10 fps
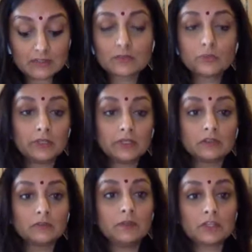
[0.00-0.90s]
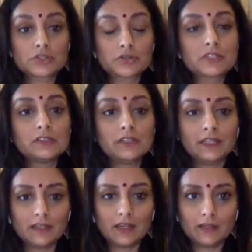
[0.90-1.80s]
and we'll make sure to link
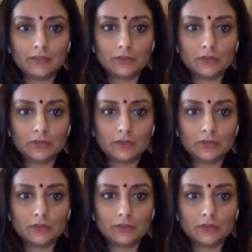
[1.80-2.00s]
and add